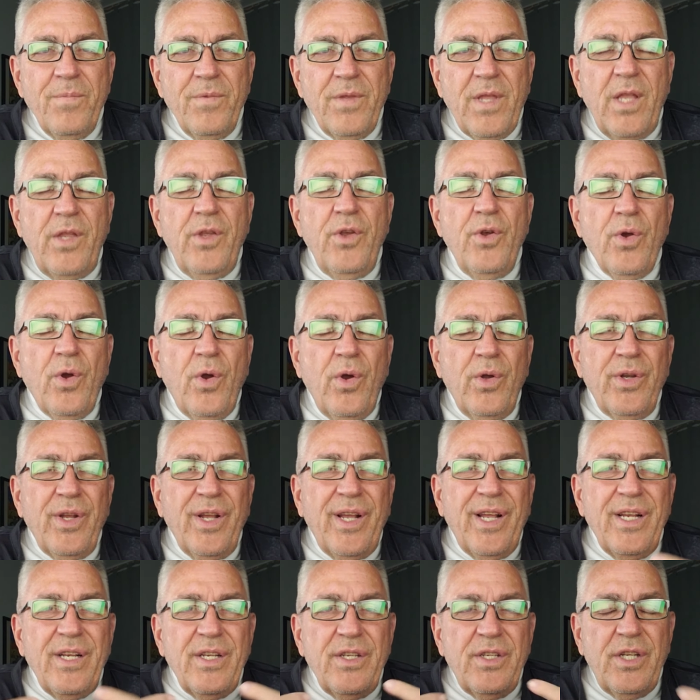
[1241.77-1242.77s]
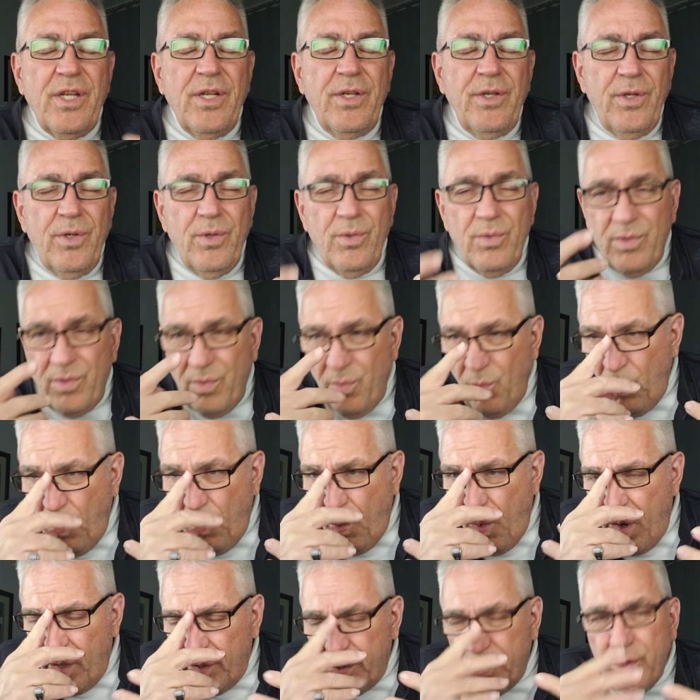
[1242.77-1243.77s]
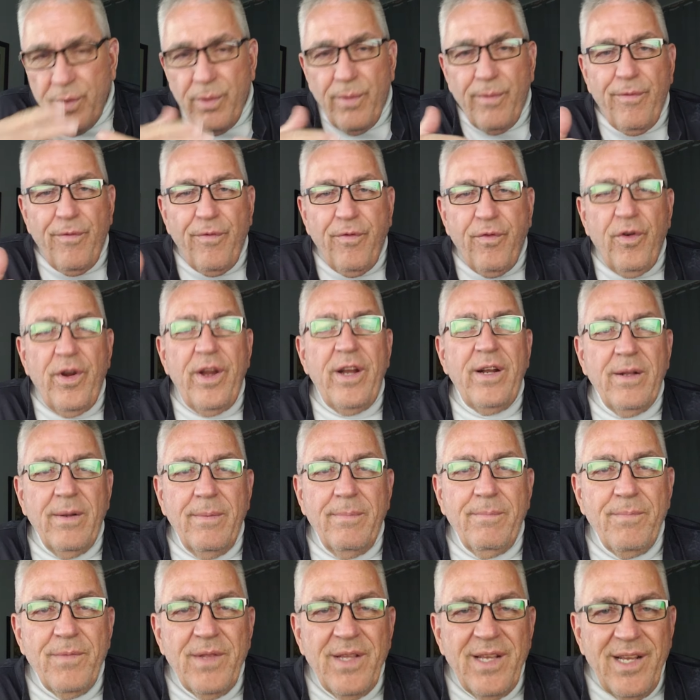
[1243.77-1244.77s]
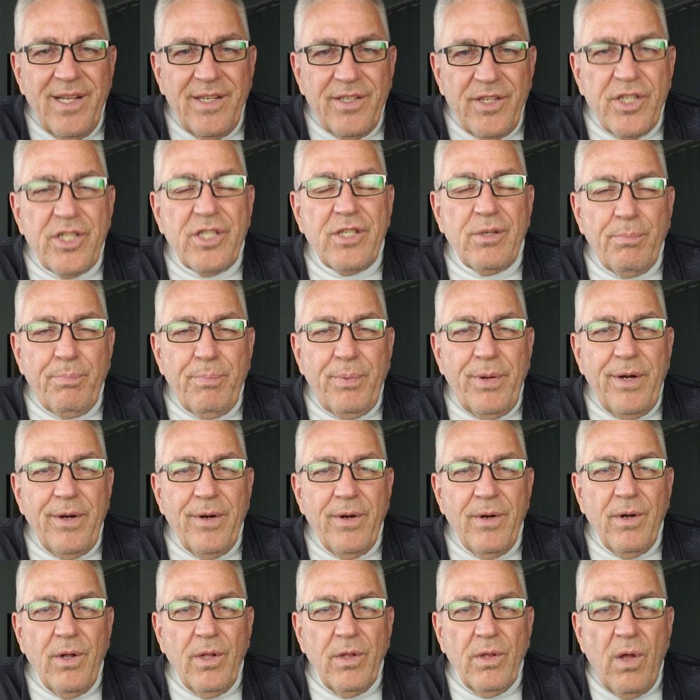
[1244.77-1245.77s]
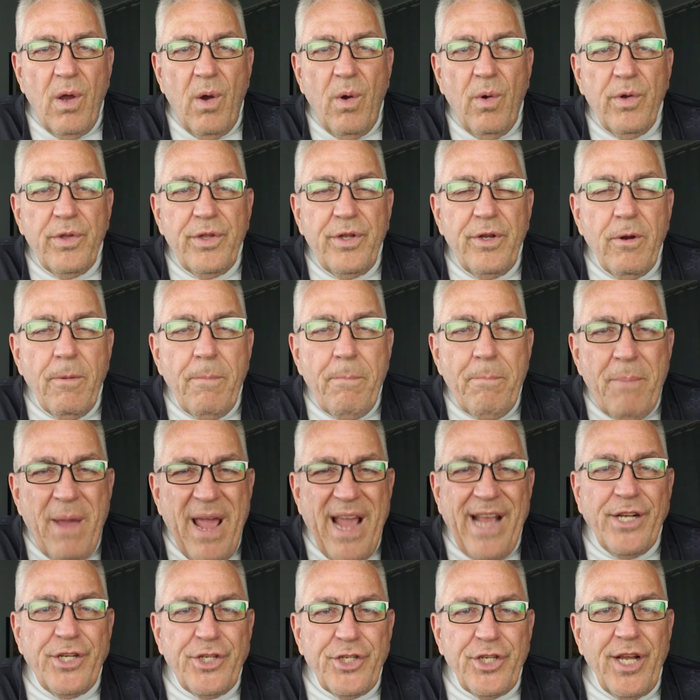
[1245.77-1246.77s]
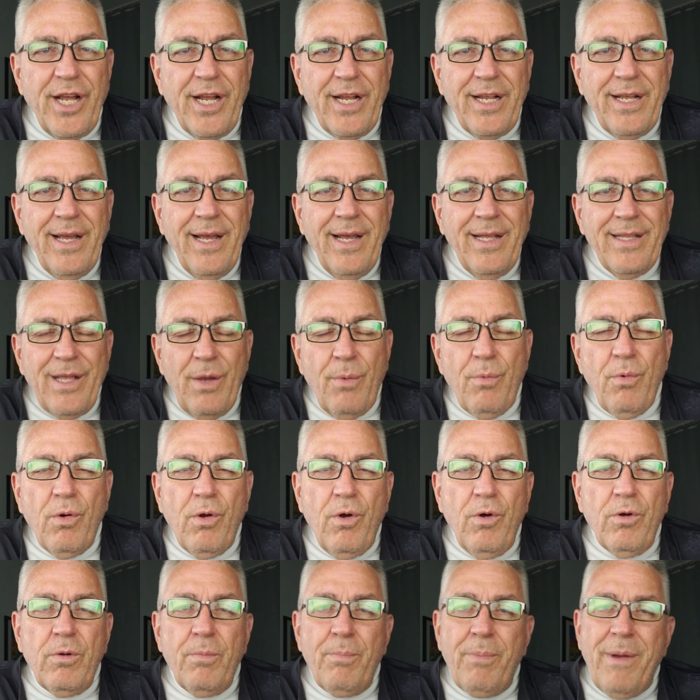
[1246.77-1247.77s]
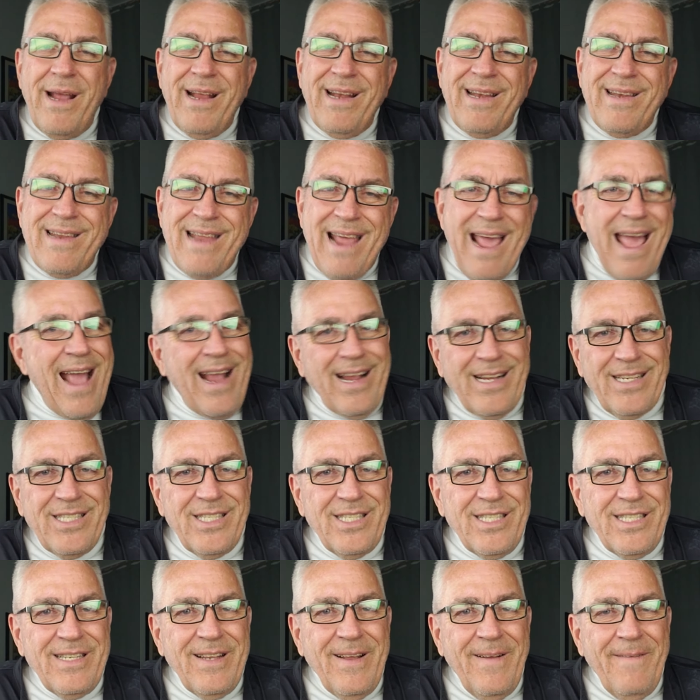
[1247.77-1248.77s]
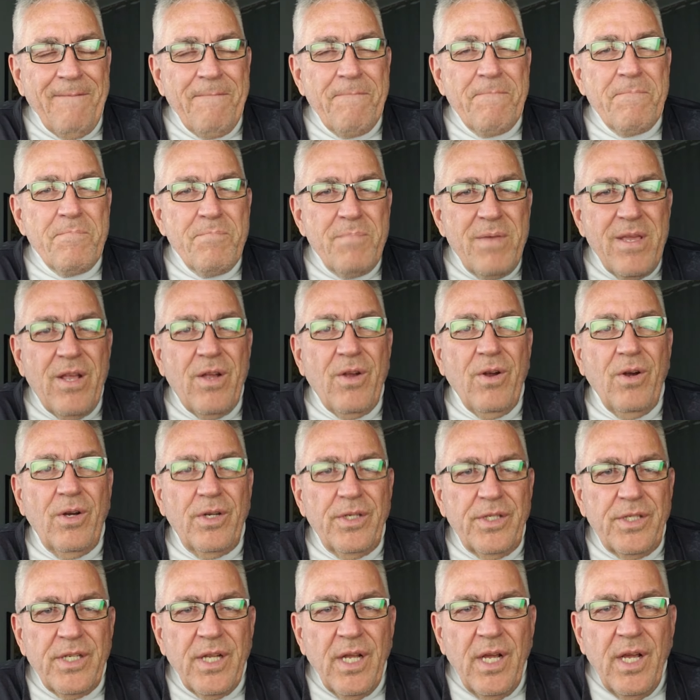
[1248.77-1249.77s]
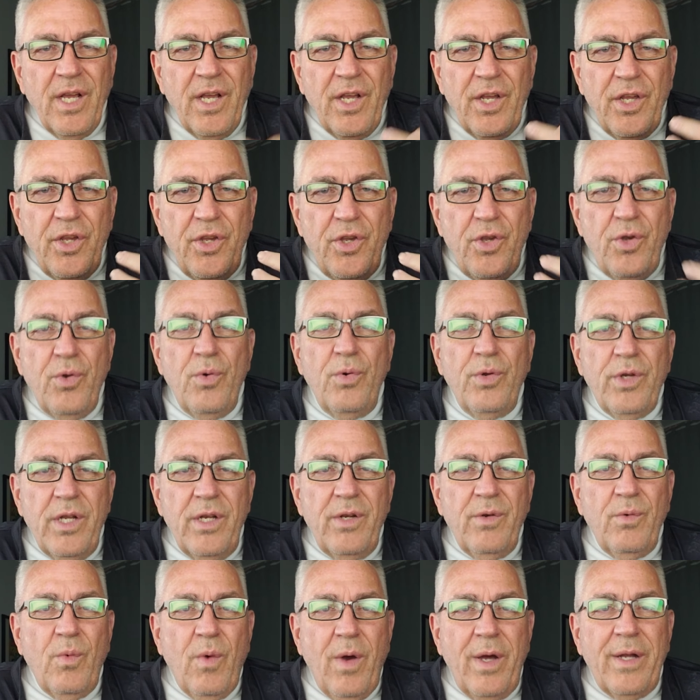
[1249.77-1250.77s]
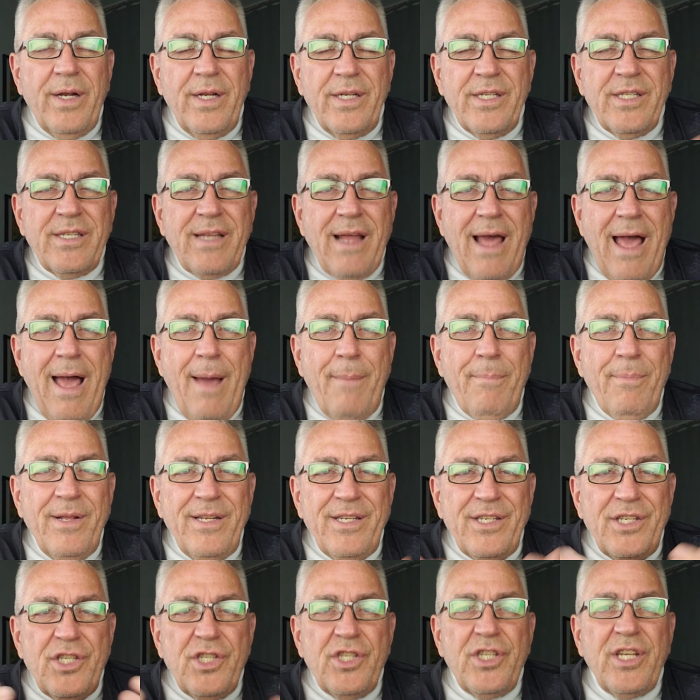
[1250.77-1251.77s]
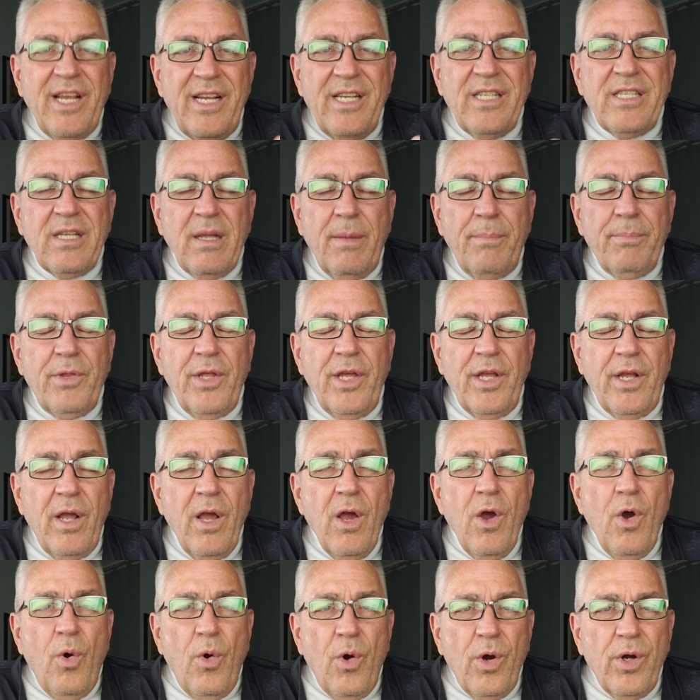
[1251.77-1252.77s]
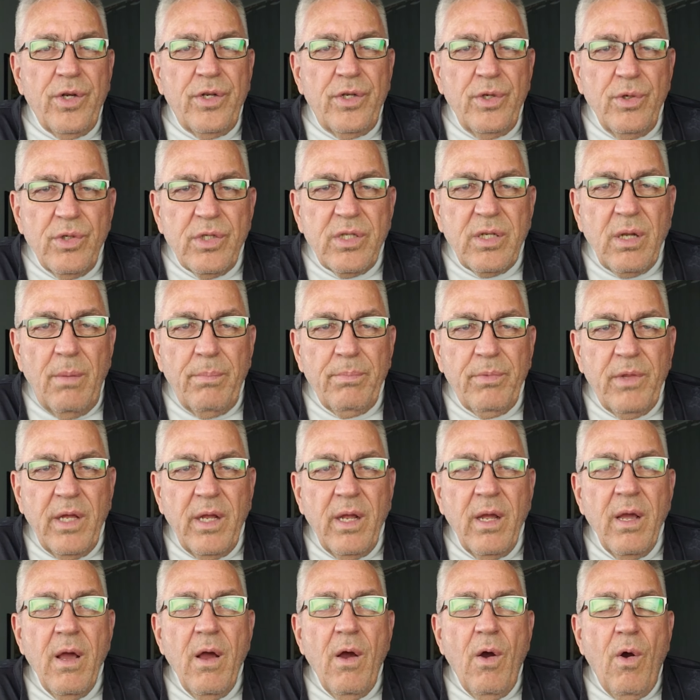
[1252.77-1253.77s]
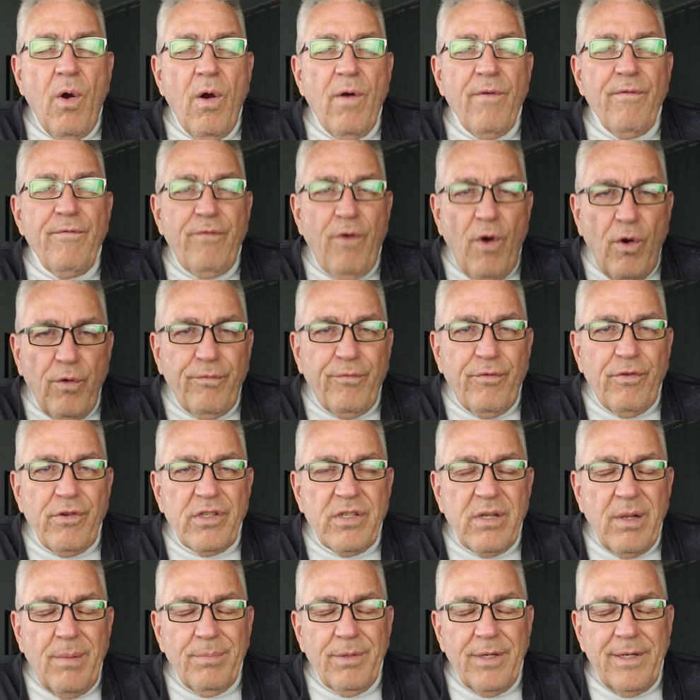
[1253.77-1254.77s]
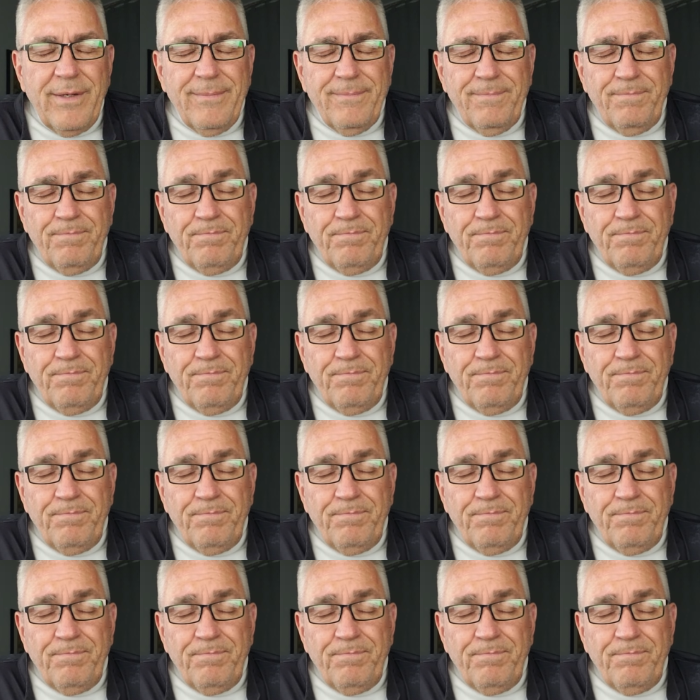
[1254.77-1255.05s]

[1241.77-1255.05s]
then you're going to continue to watch your freedom disappear along with your paycheck that will go to pay taxes because you didn't want to stop and say something or do something or vote for something.